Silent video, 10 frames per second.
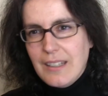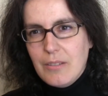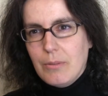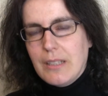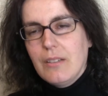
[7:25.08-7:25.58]

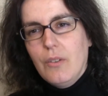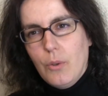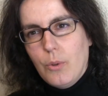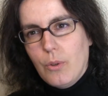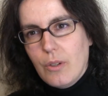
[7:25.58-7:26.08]
written
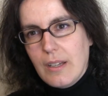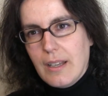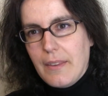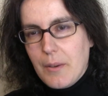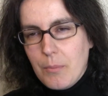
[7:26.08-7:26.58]
law.
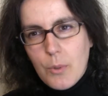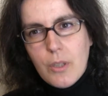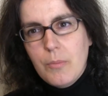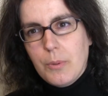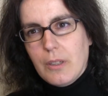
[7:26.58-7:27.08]
They're more
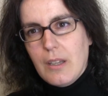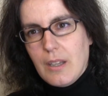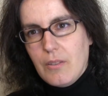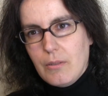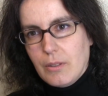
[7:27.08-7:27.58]
important
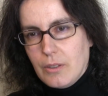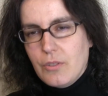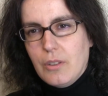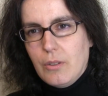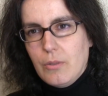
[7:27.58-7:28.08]
than the
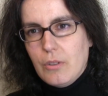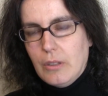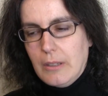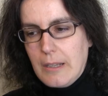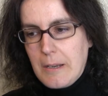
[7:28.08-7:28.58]

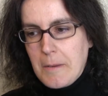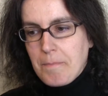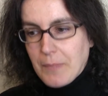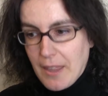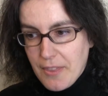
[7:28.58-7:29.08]
constitution.
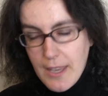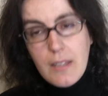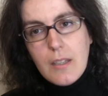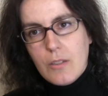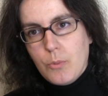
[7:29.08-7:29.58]
And
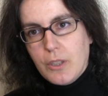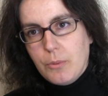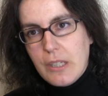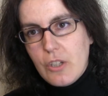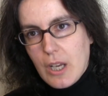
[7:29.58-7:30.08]
this is what
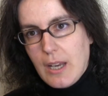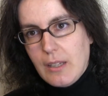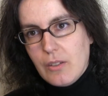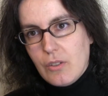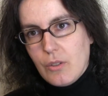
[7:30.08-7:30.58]
we
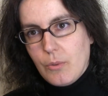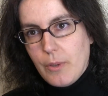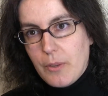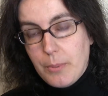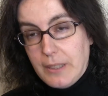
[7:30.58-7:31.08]
change
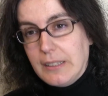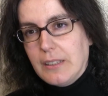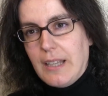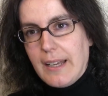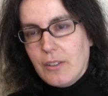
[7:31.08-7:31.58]
with
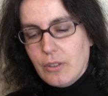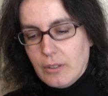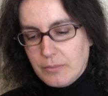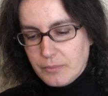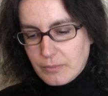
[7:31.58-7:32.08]
political
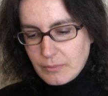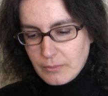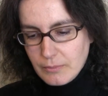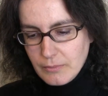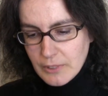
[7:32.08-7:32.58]
action.
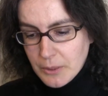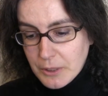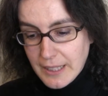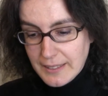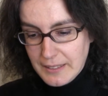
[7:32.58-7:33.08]
I
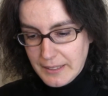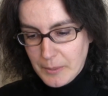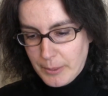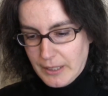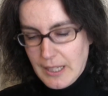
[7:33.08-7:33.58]
want to add a little
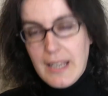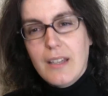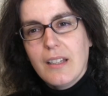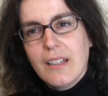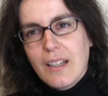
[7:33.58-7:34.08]
bit
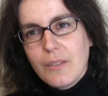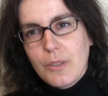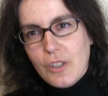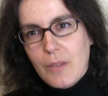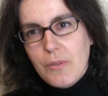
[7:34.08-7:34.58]
here,
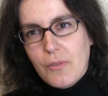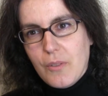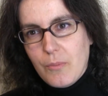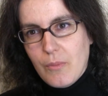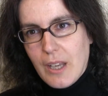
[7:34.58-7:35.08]
which comes
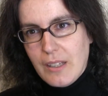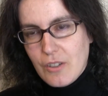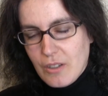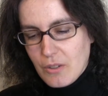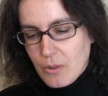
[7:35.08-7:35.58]
from
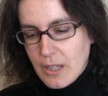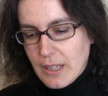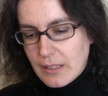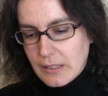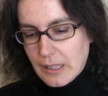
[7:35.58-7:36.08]
ancient
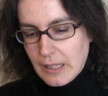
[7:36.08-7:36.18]
Greeks,